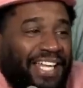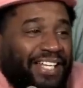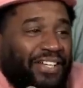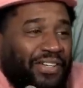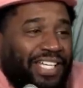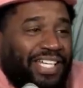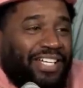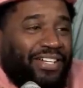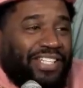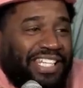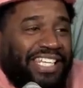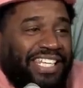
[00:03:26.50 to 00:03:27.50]
they
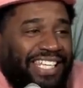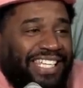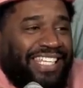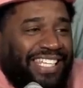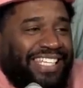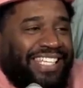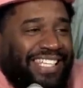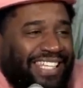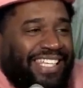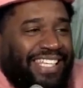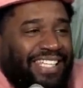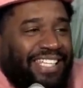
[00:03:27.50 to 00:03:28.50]
LOL,
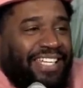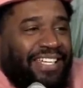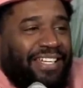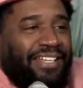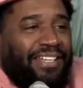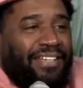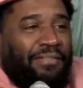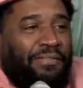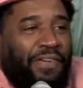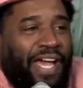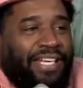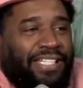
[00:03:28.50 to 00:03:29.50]
yee On the
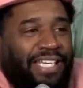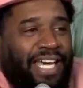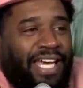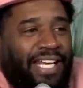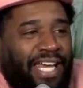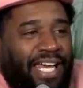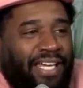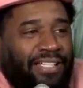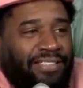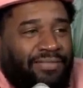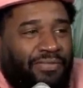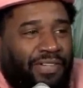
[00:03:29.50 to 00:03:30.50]
cool. Fat cat
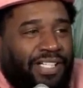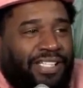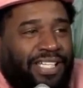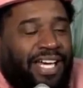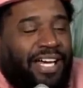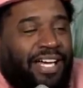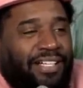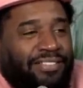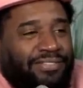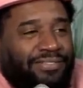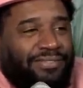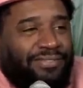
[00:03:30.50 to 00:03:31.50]
hat. Fuck
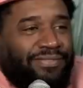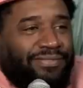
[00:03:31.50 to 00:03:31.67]
y'all.